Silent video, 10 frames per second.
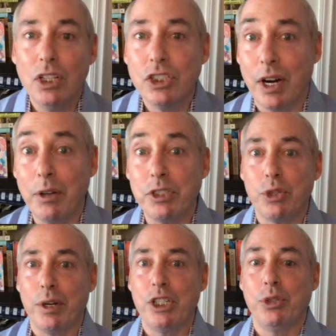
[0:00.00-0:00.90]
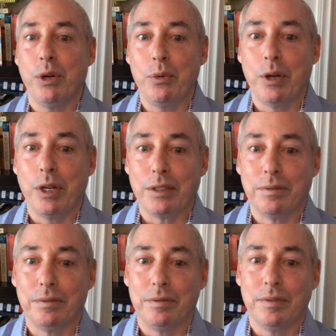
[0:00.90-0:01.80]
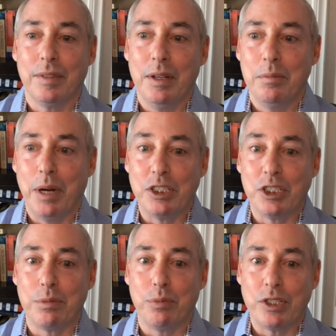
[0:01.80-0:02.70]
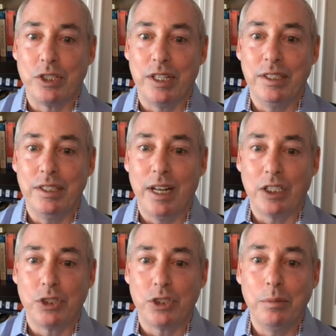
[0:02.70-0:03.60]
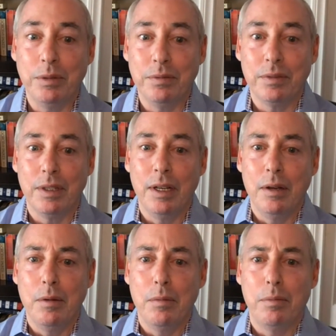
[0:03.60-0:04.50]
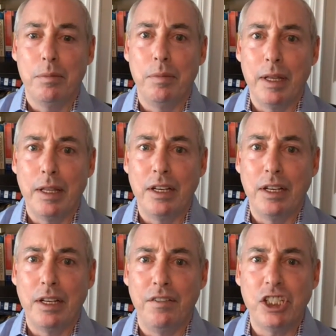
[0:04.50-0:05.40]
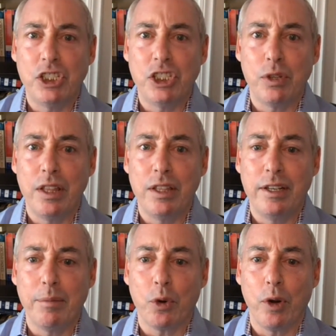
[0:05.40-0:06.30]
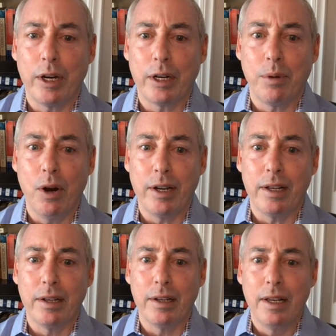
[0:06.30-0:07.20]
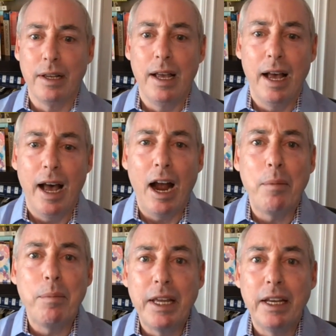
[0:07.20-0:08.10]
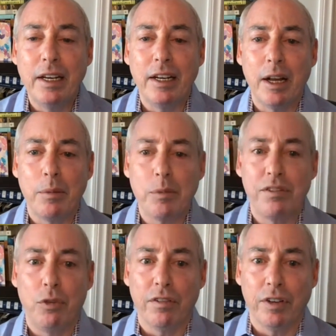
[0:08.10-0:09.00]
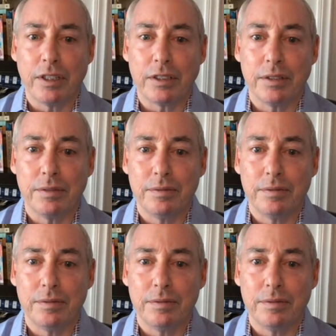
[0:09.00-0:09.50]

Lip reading: So now it's 2021. Biden's the president, not Trump. And the divisions within the Democratic Party are beginning to come to the forefront.